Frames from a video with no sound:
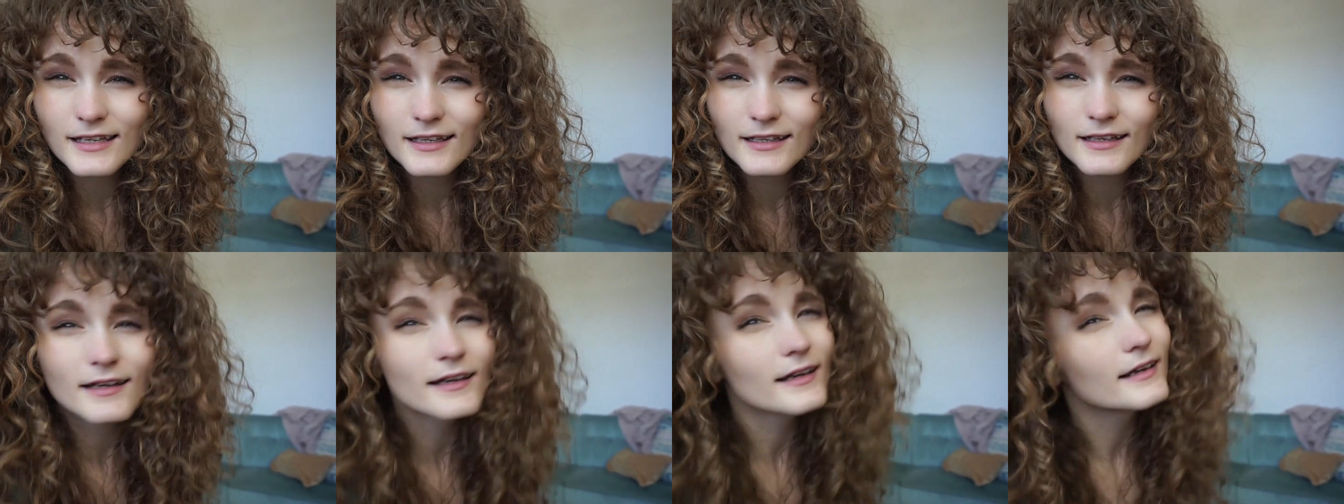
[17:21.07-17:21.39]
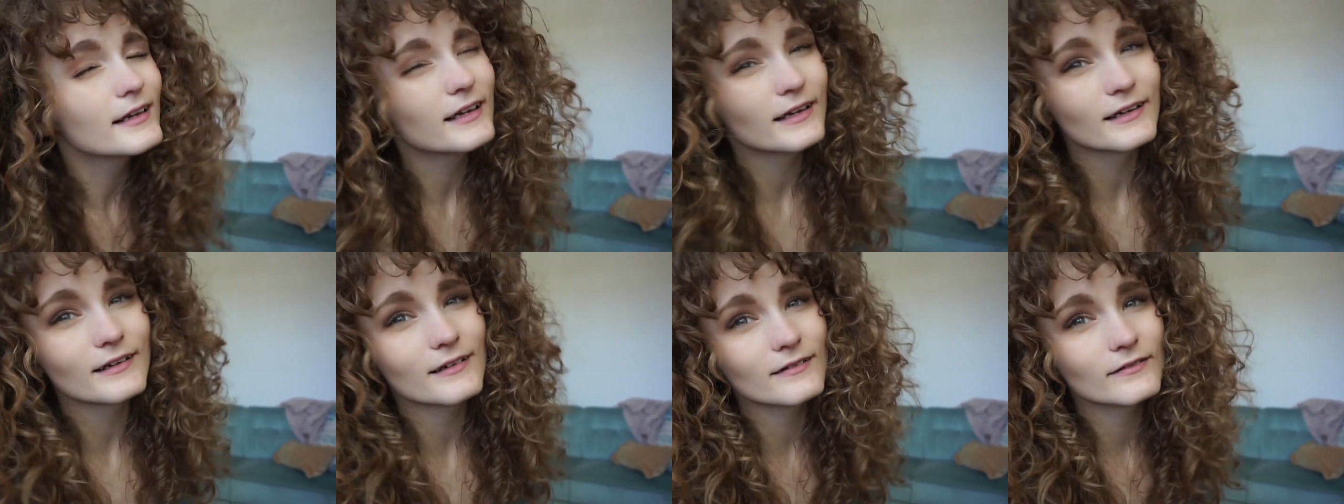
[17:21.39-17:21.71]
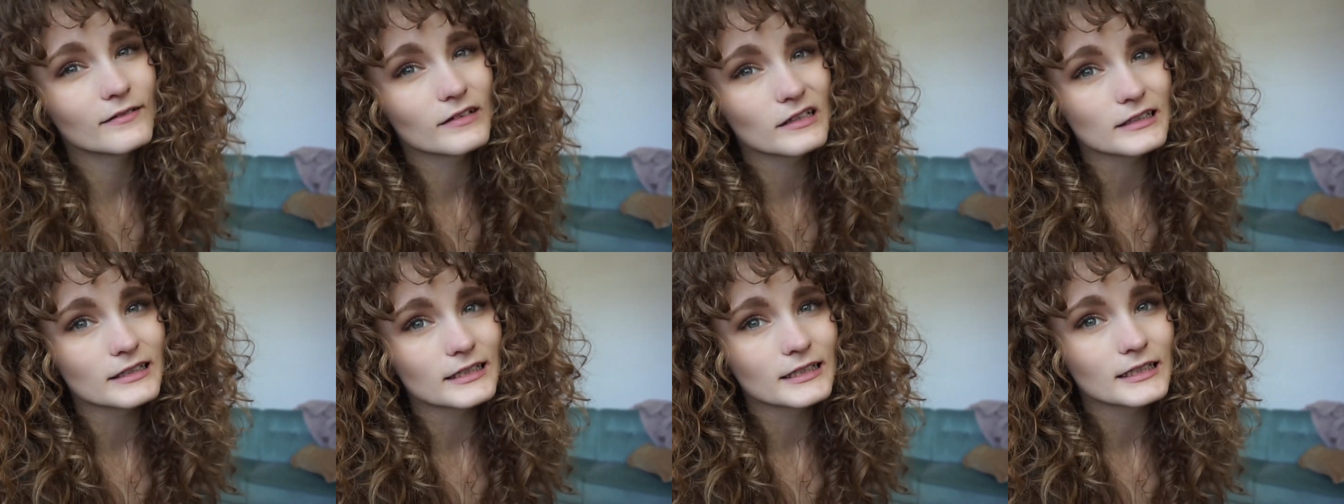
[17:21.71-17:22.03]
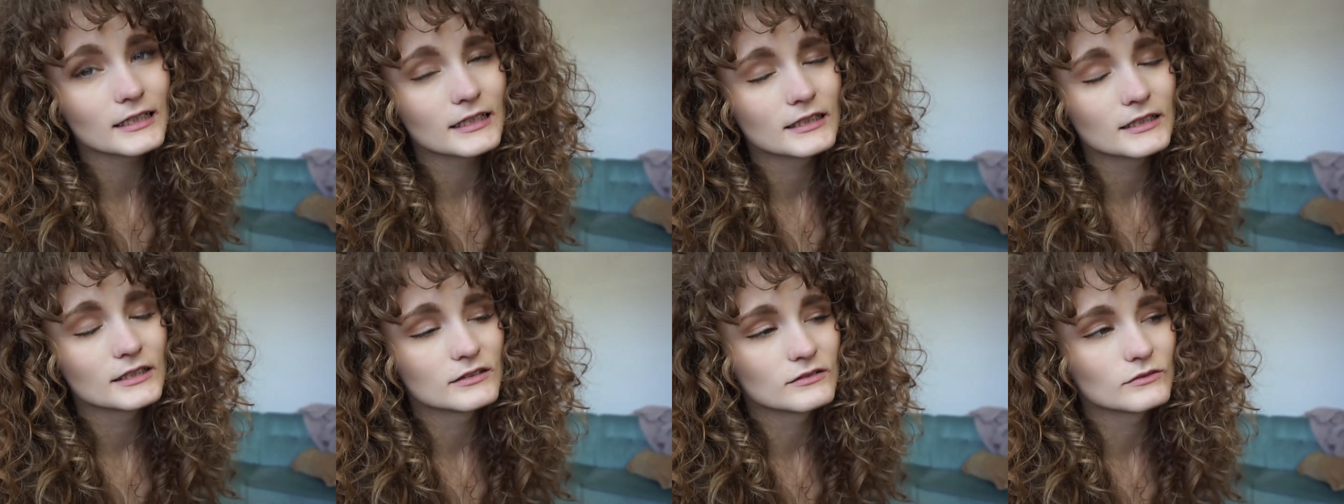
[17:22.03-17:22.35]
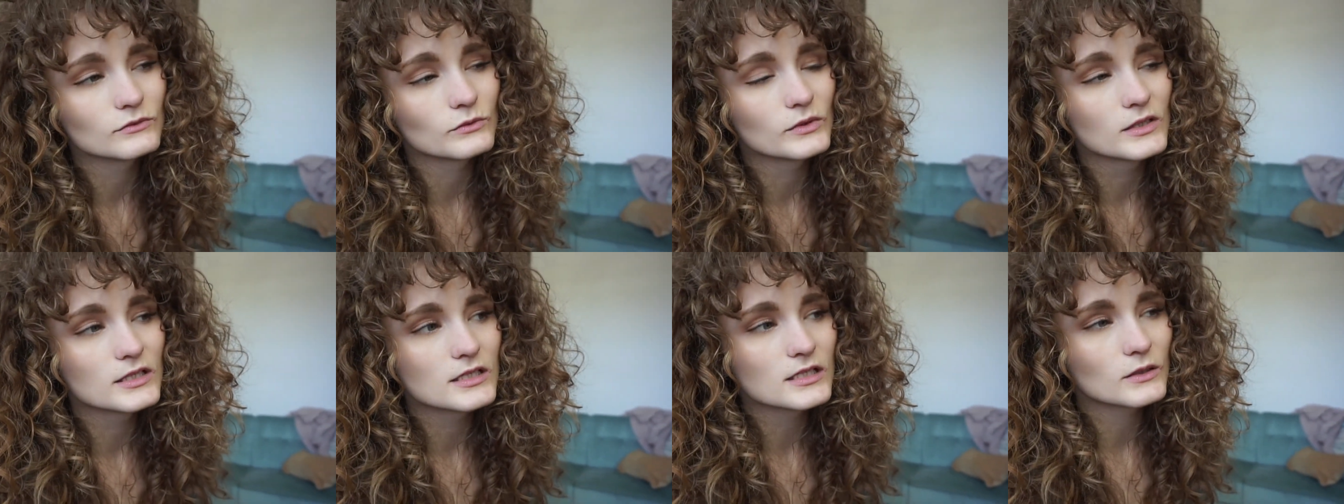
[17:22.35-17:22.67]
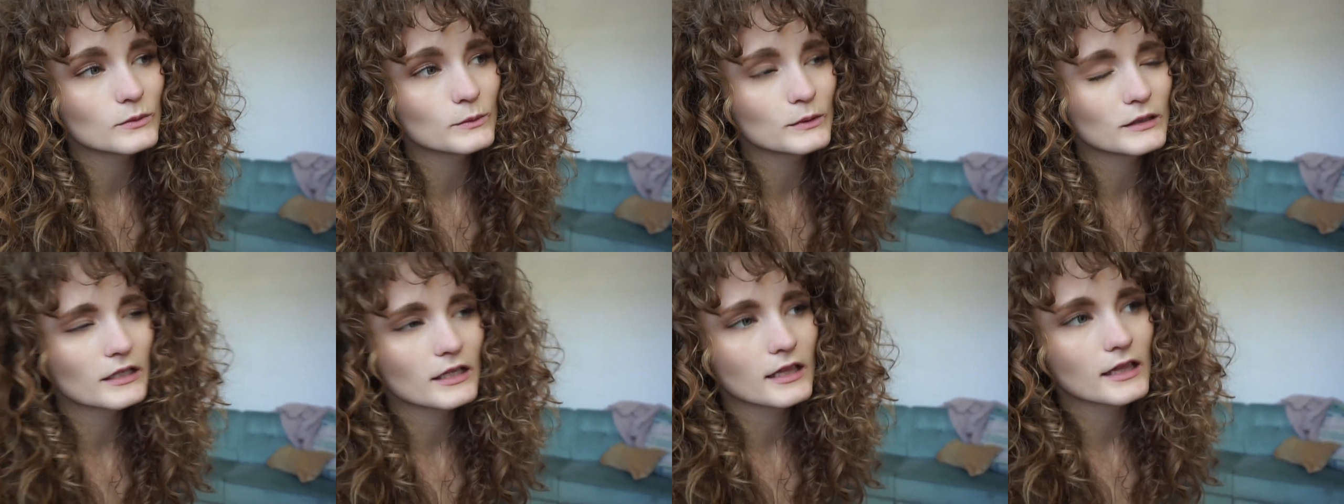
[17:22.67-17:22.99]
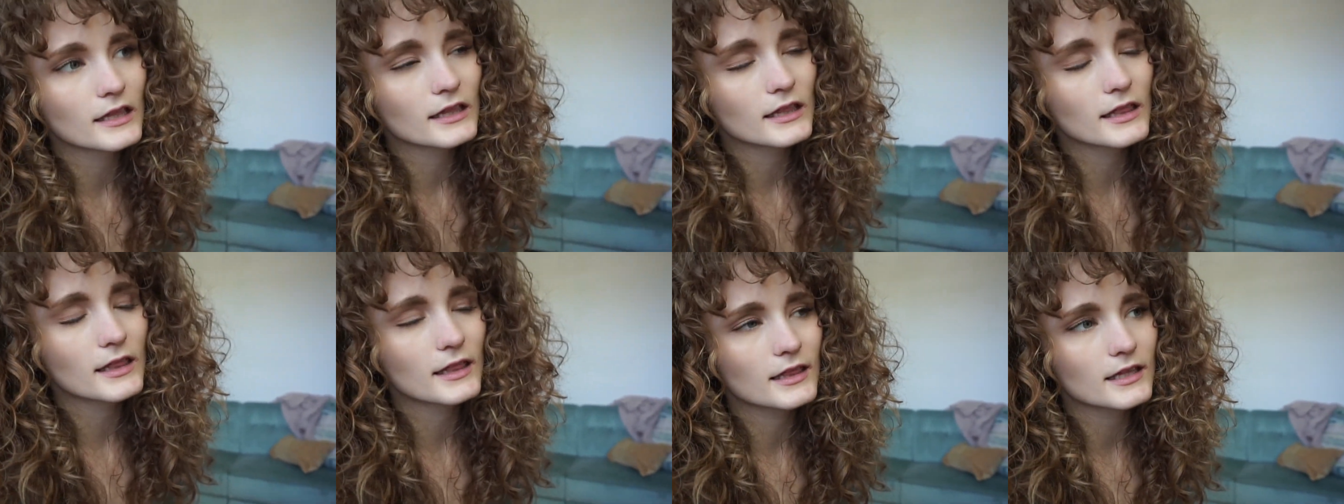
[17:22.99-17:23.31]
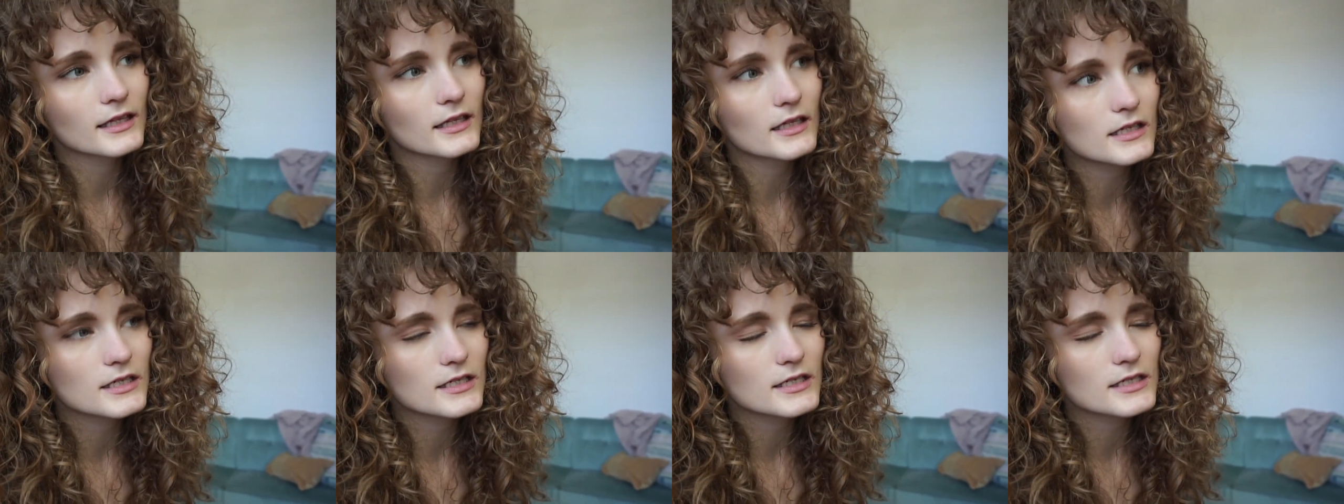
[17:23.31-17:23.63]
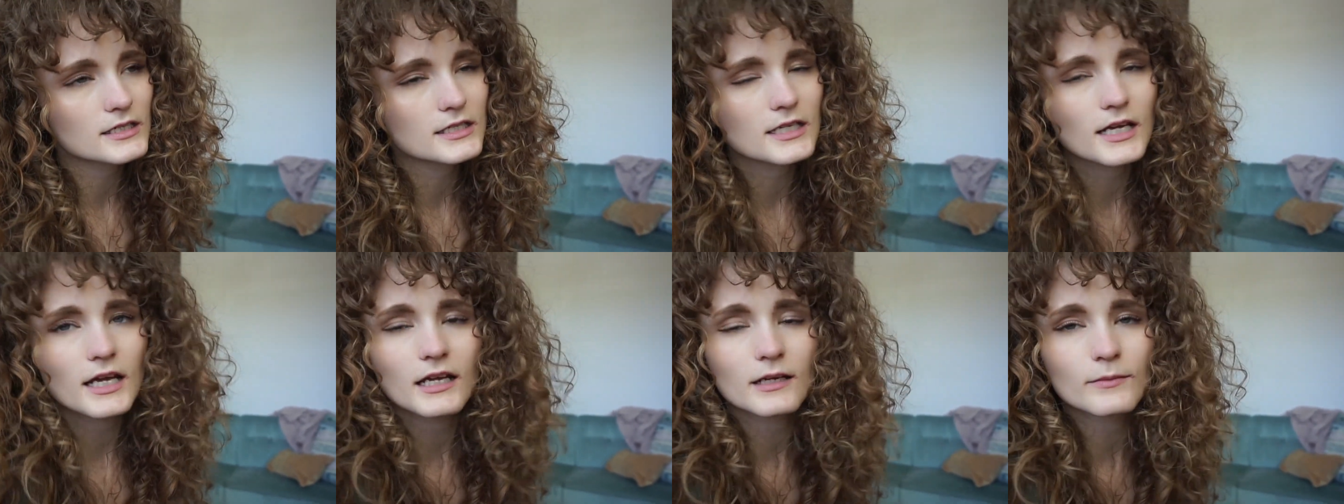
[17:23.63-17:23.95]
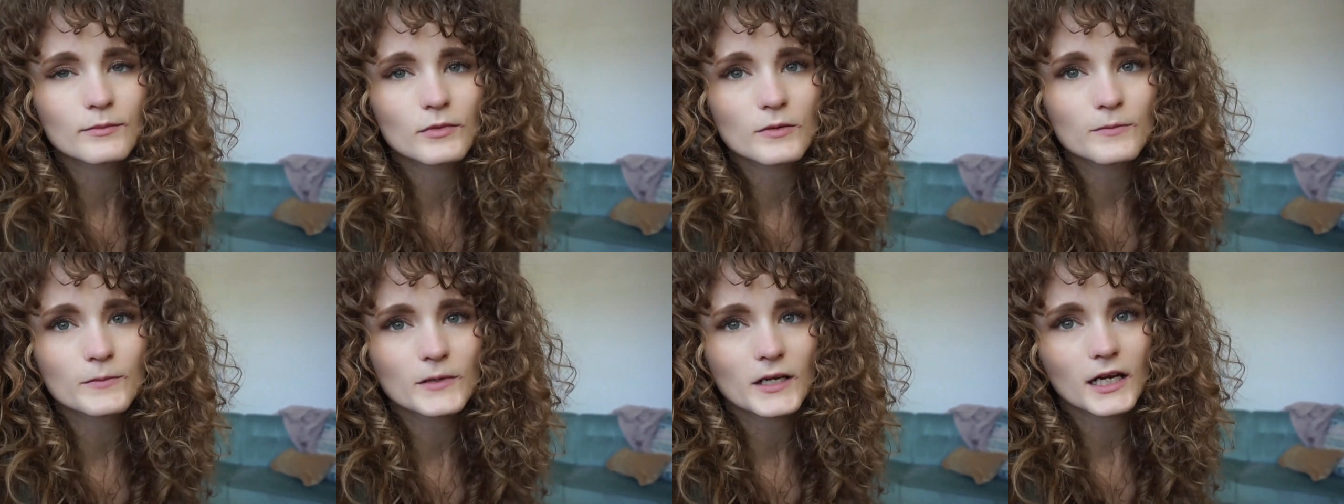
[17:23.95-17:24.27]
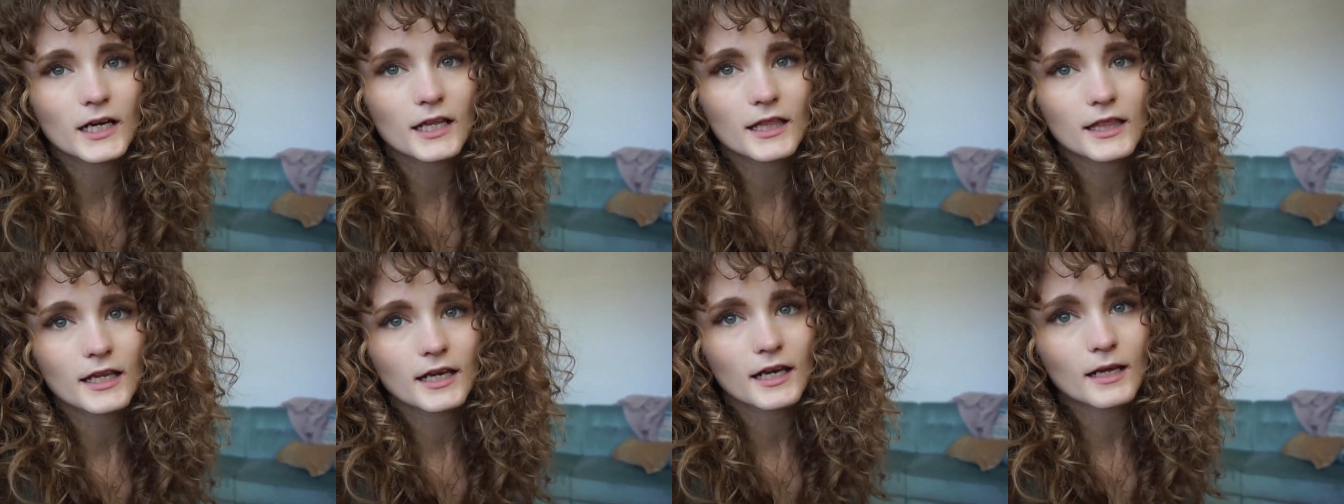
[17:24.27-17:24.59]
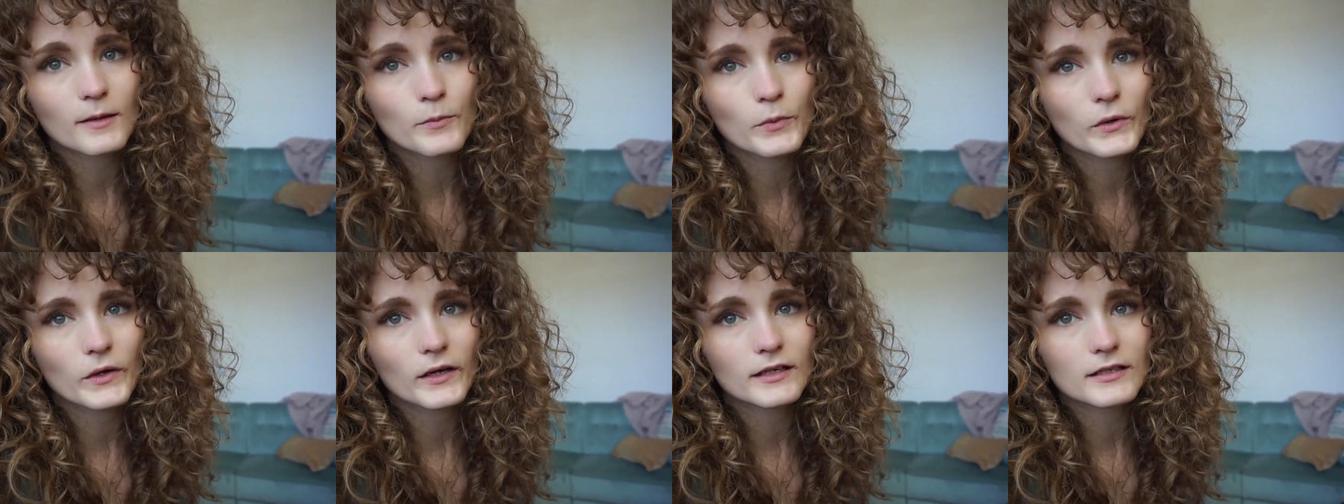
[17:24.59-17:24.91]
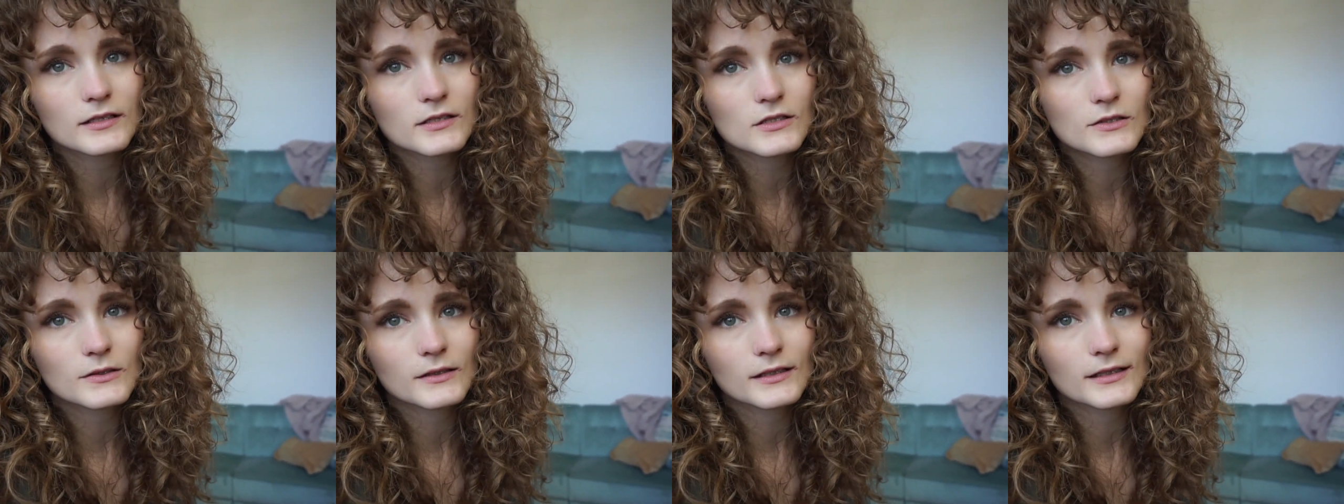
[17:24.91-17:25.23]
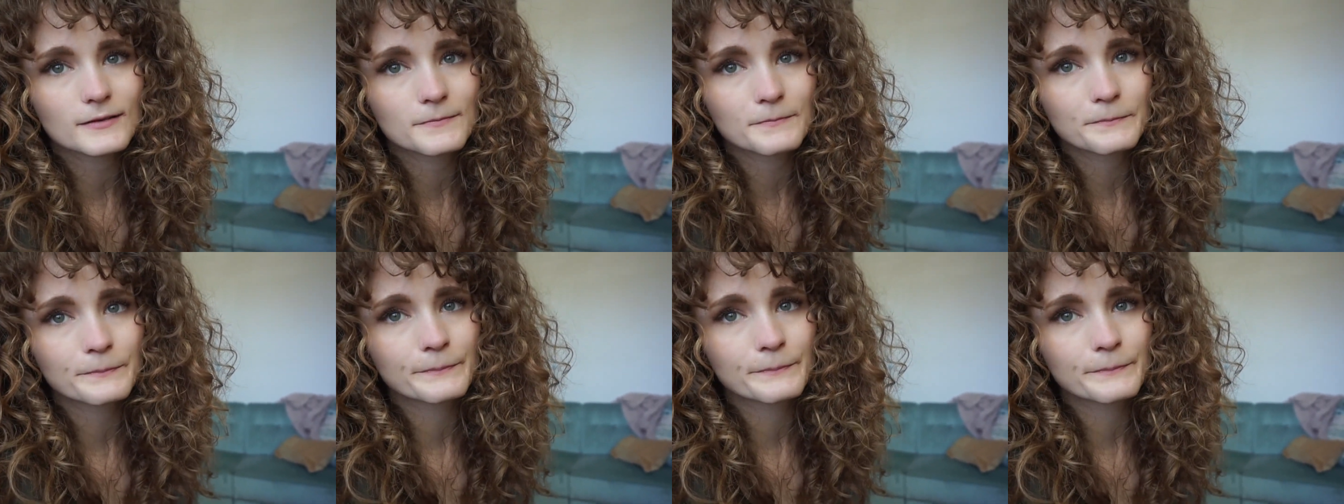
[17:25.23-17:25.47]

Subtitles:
Not really. Was it worth the time or money that I put into it?